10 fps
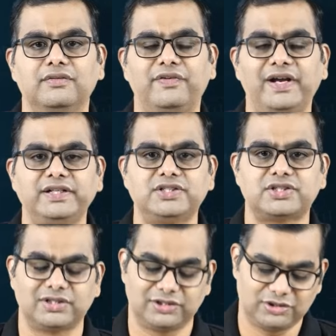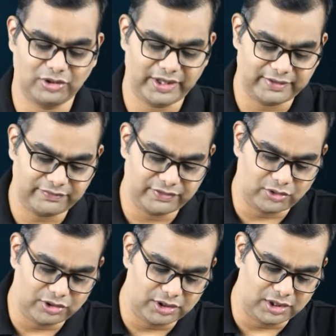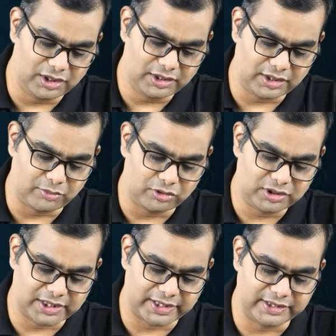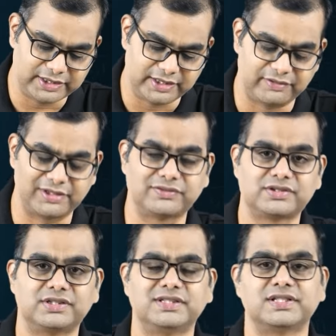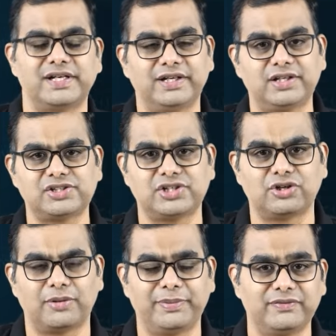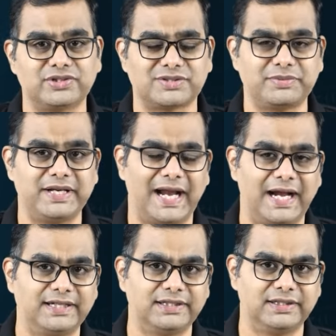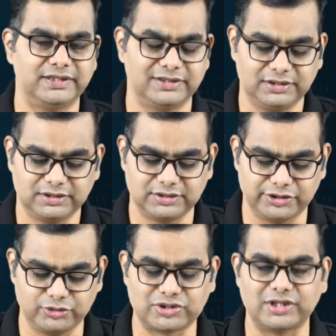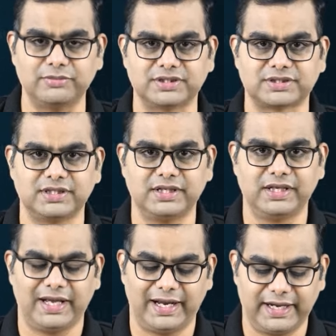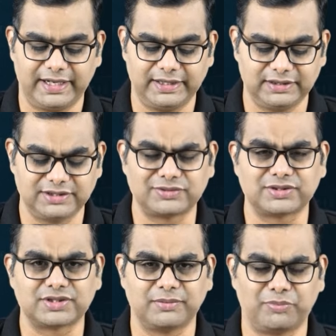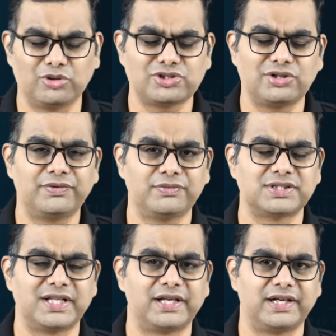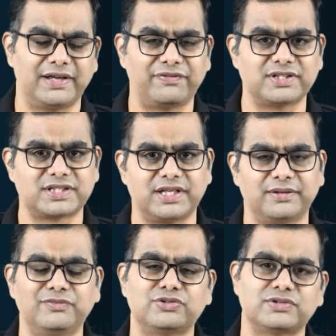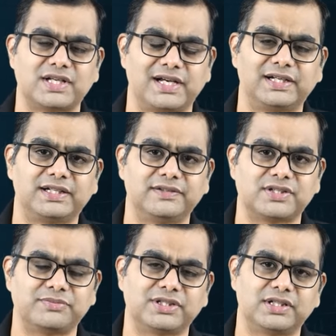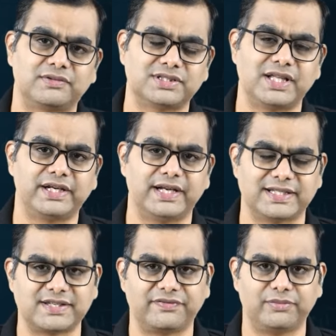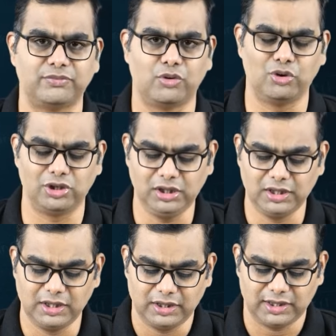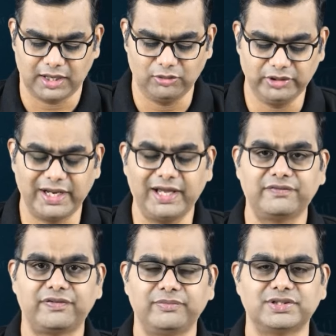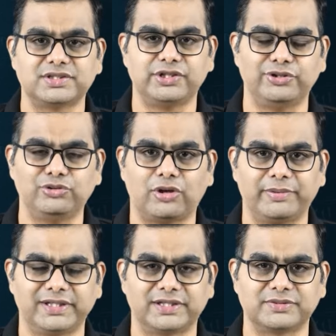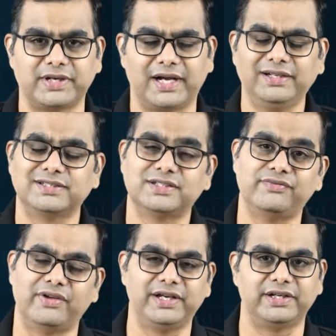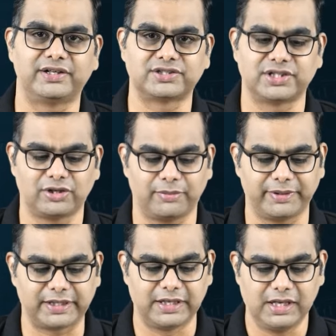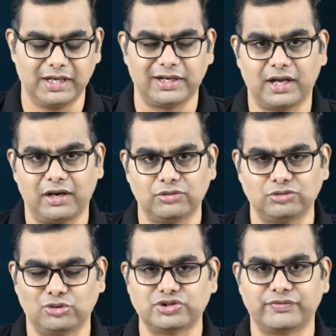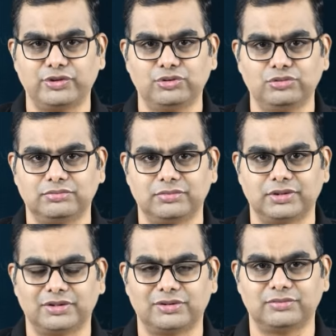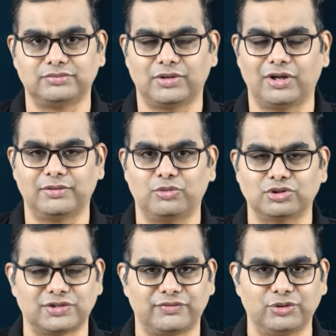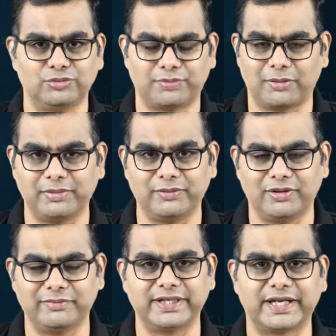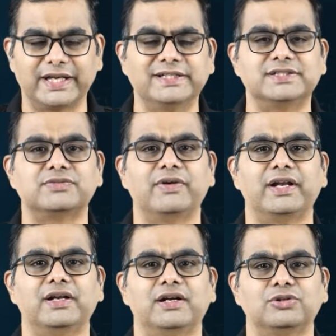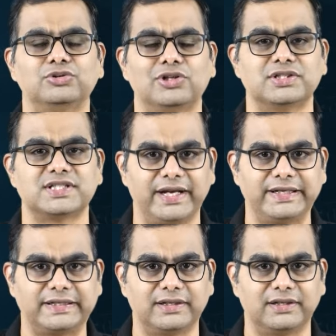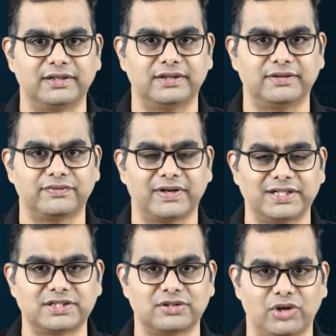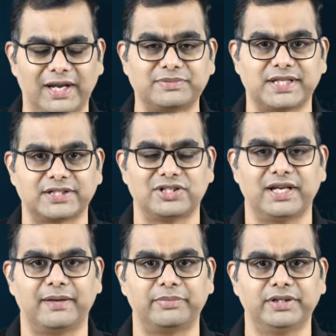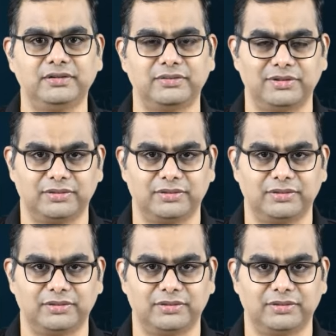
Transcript: Friends, today we are going to learn about credit derivatives. This is an interesting topic which has been added in the new syllabus, and this was a portion of it was there in FSCM, which was an elective subject that was there in SFM old. Now in AFM, this is a new topic that has been added. This is a very interesting topic. Now, those of you, most of you probably would have been kids when 2008 financial collapse actually happened,